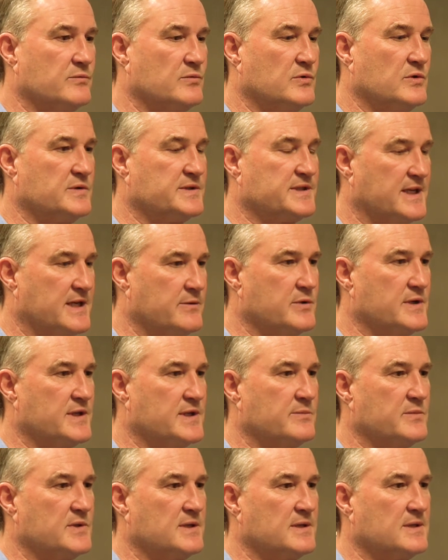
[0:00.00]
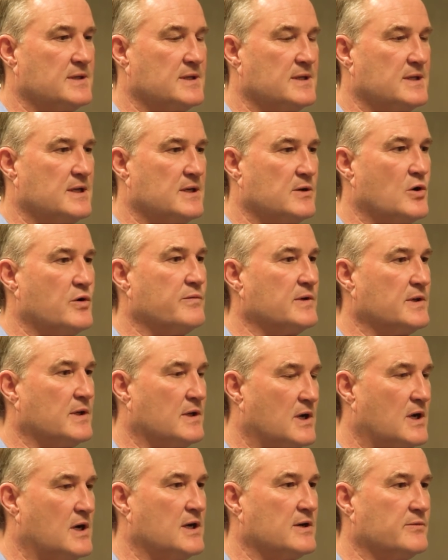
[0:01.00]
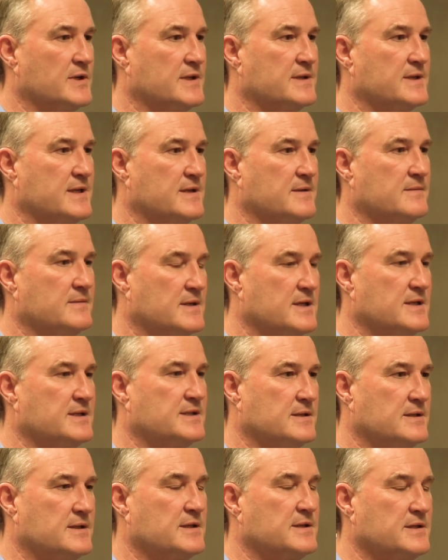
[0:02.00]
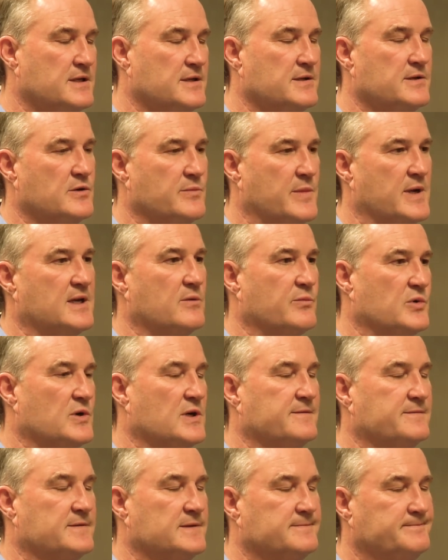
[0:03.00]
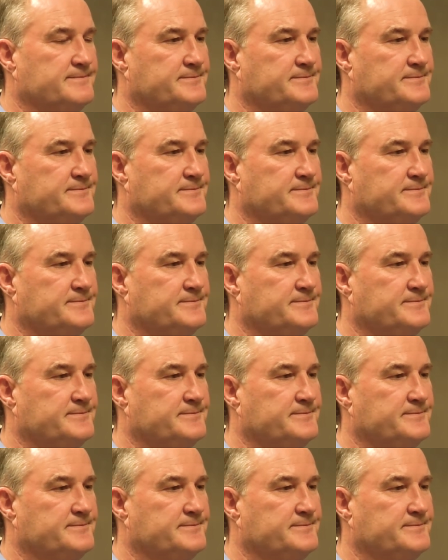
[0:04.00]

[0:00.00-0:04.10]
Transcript: we'll stay with them and over the long run, they, they continue to make a profit.